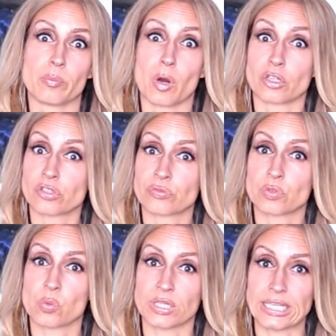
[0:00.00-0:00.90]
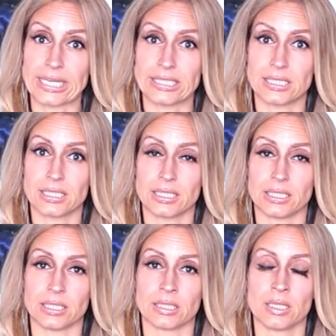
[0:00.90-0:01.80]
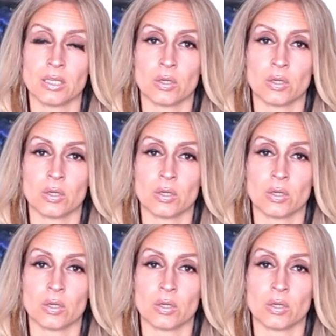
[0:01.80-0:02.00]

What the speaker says: in March of 2018